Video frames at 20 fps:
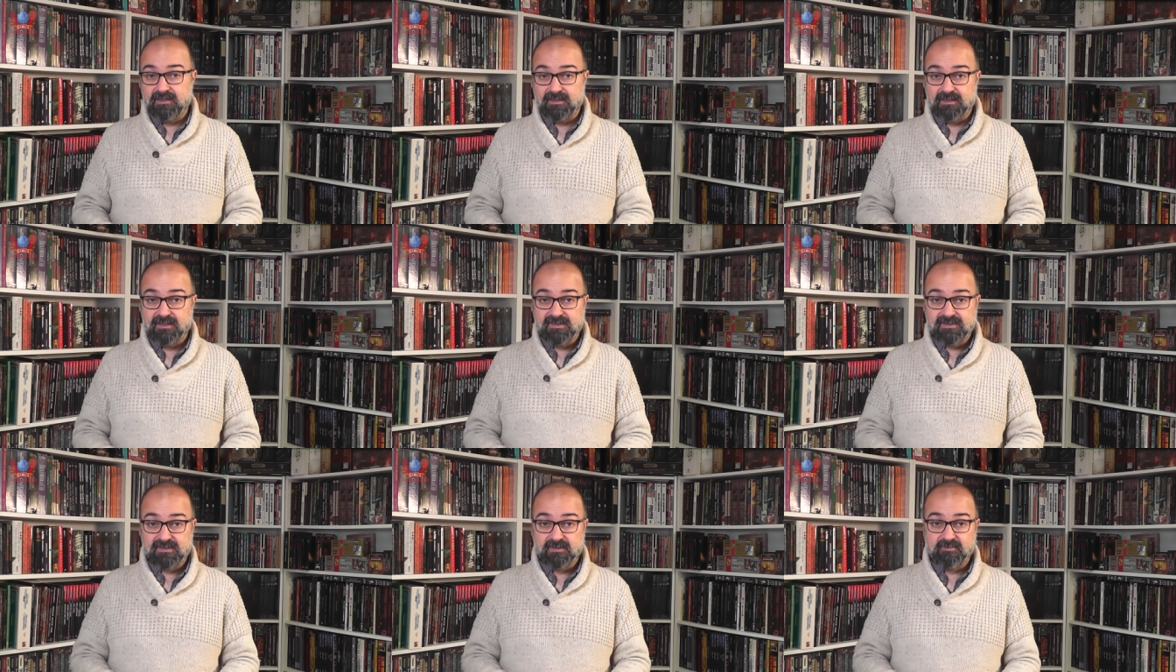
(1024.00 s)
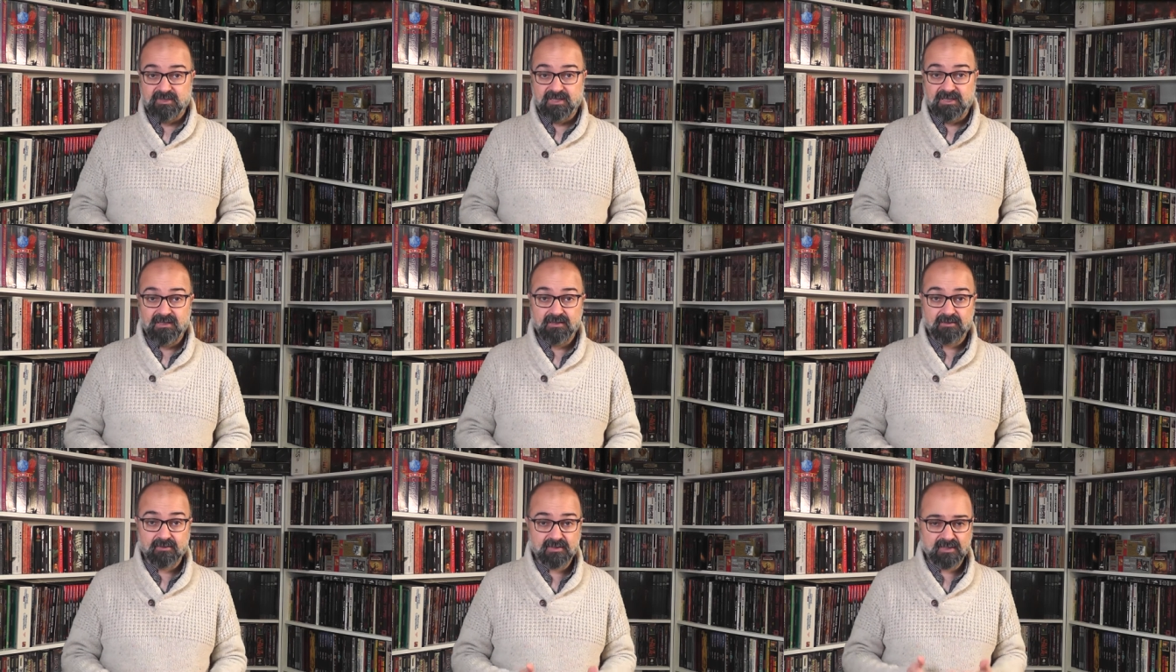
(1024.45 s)
this to
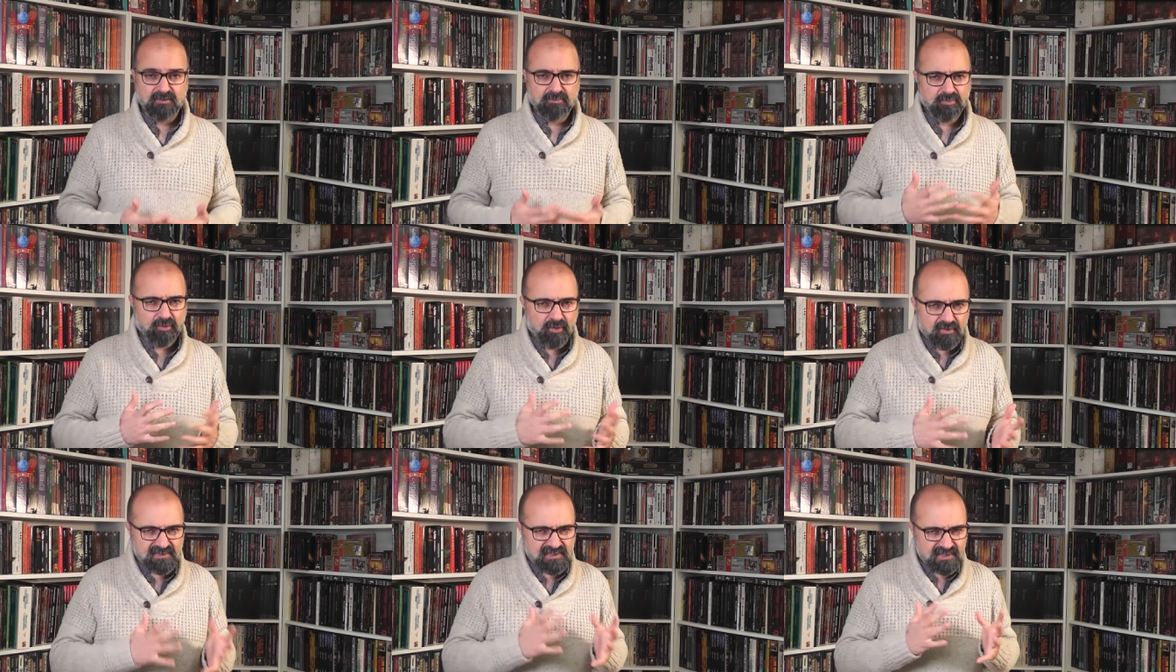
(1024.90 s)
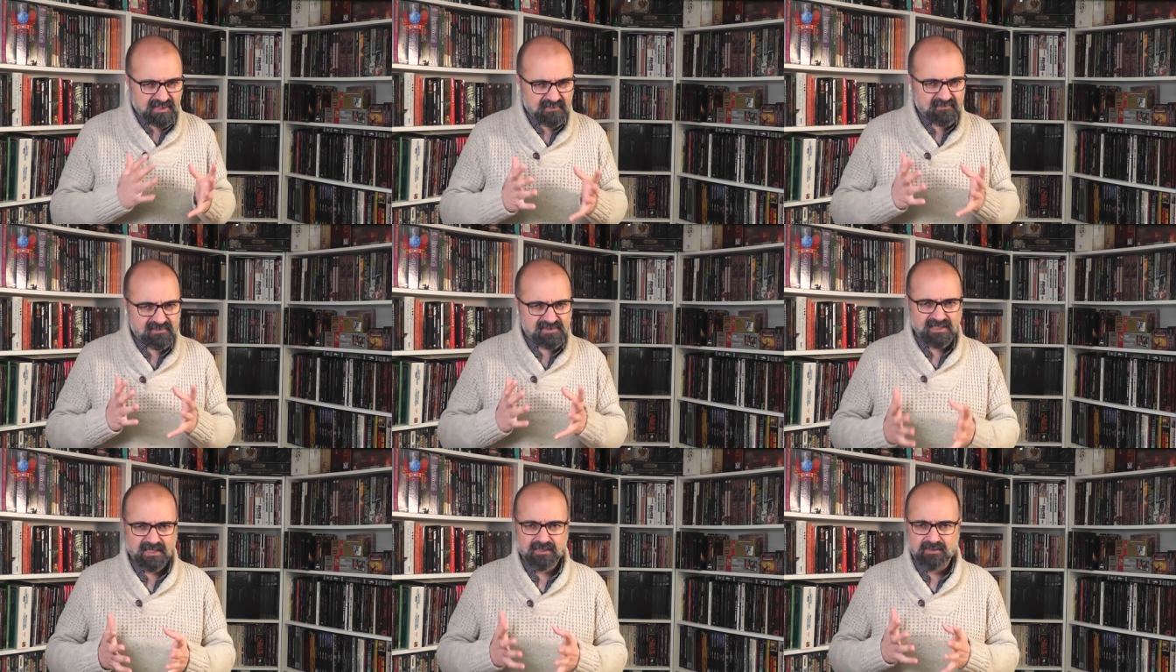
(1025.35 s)
be on the positive
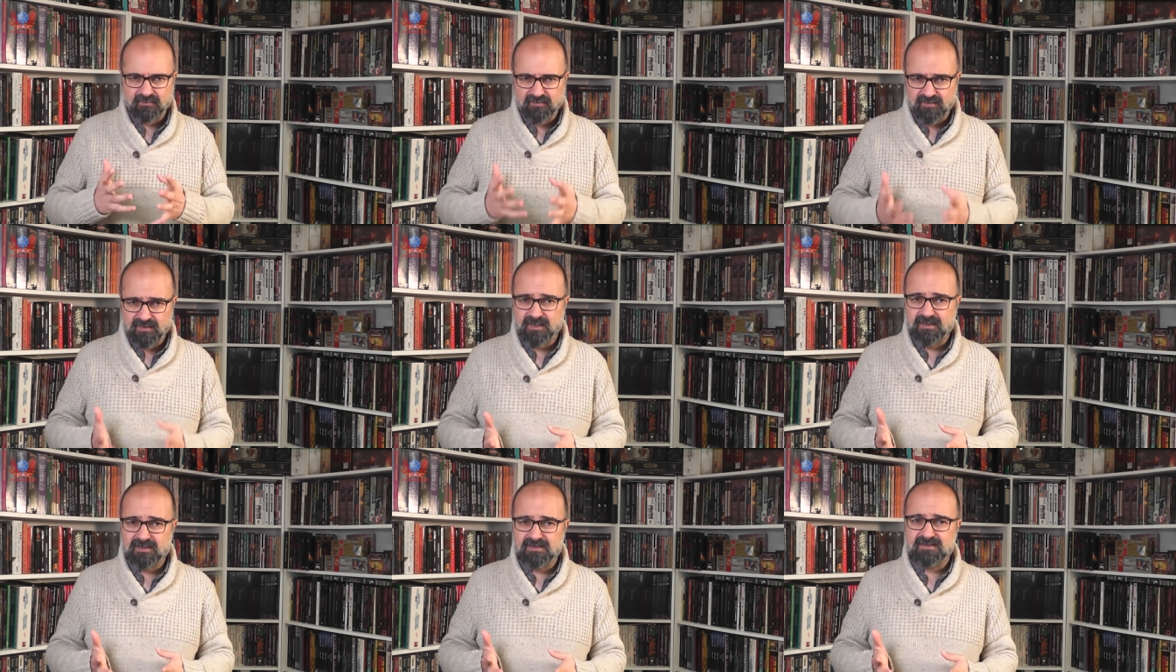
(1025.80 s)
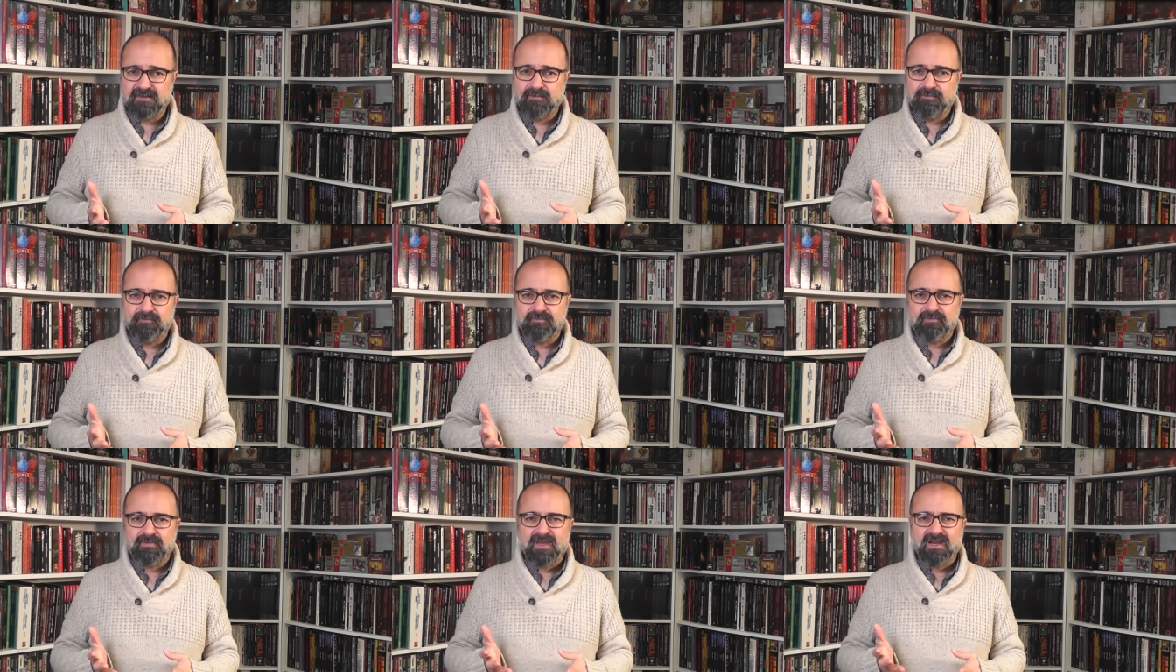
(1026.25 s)
side of things,
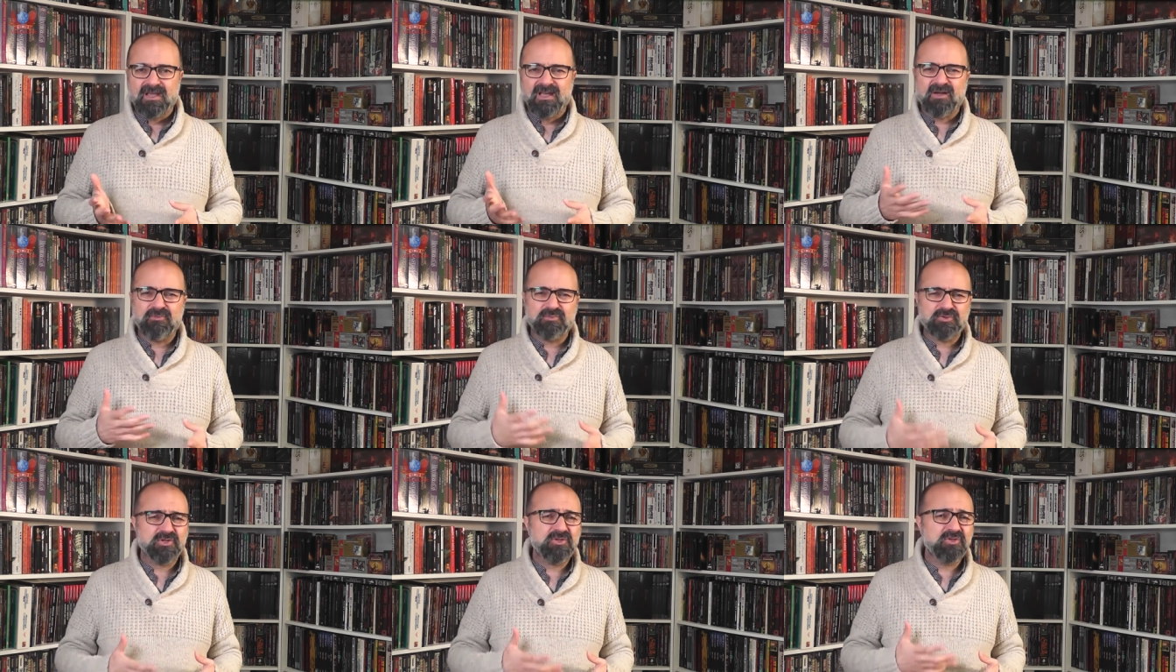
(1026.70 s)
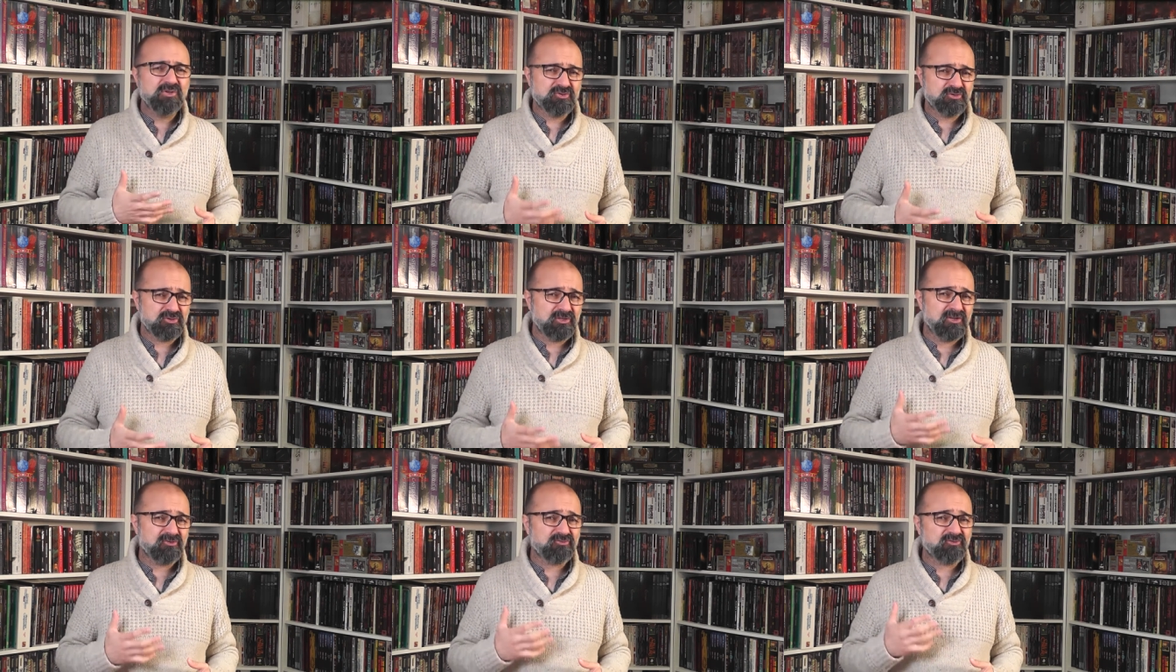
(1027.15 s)
I would
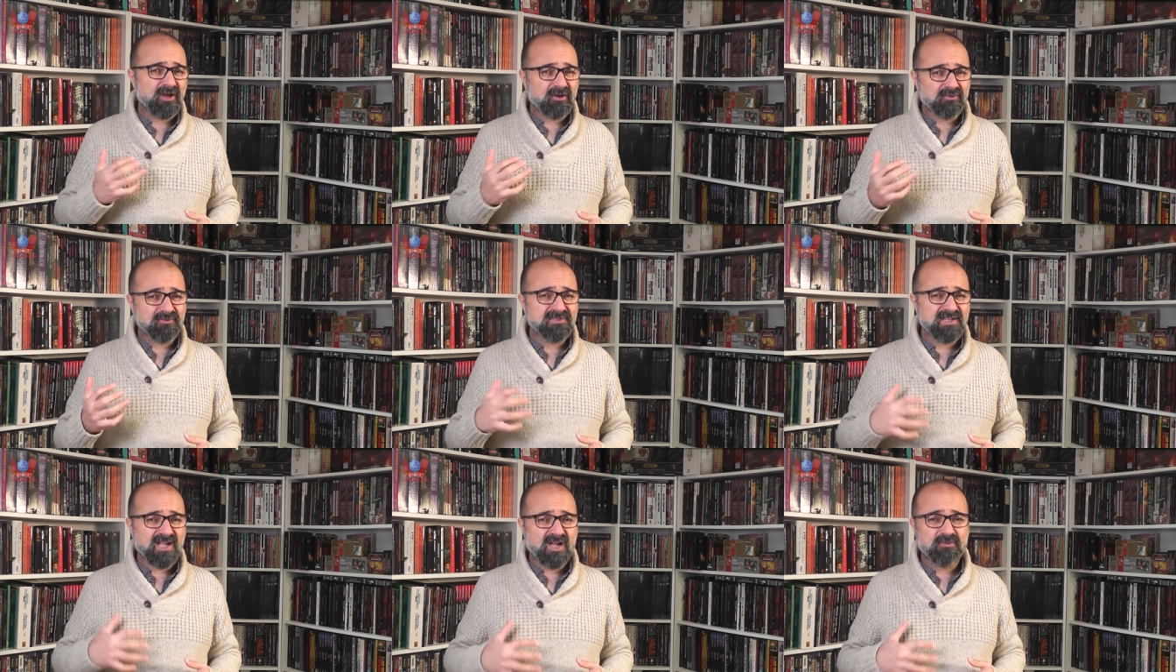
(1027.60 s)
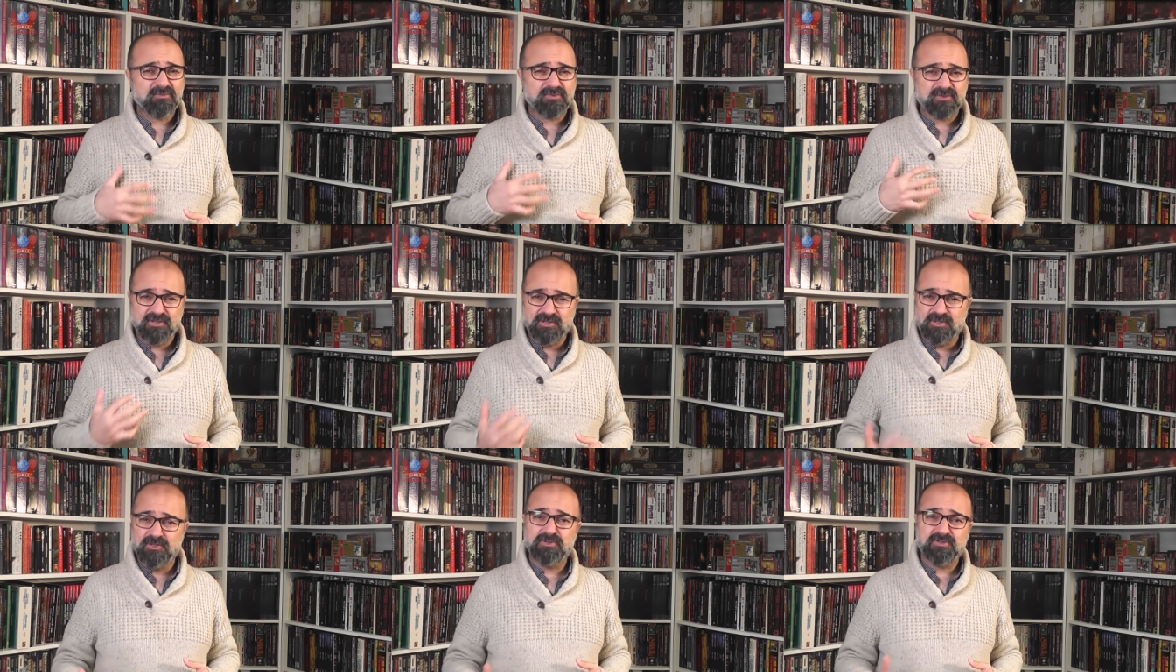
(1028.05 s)
usually round down
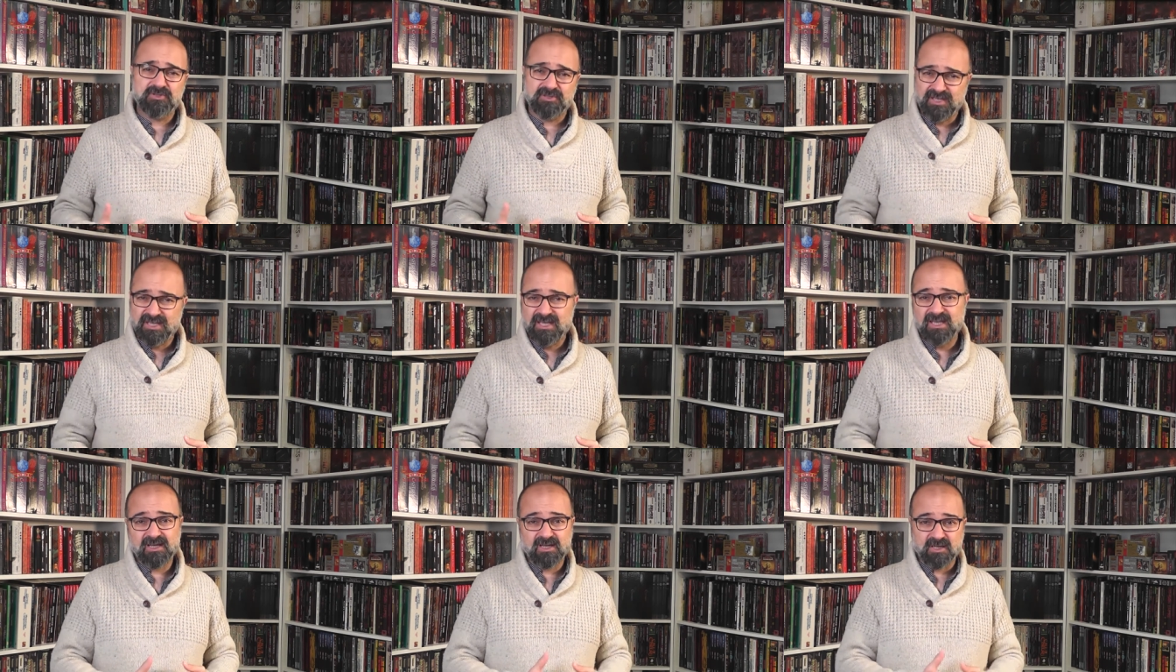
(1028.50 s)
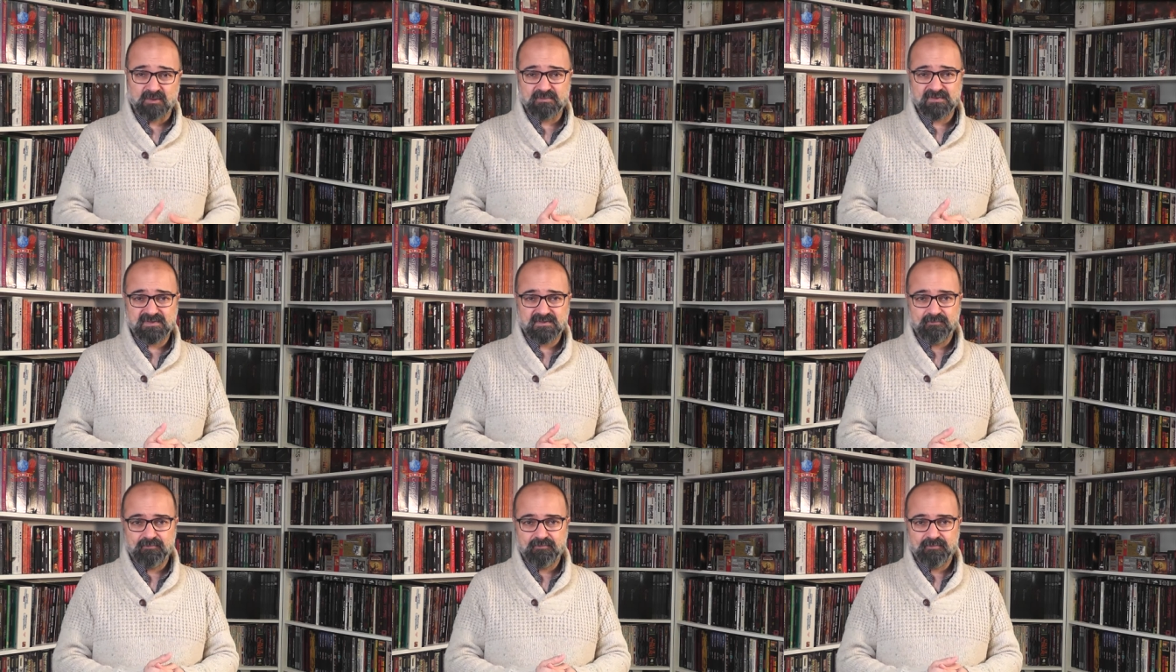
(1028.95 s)
due to the hiccups.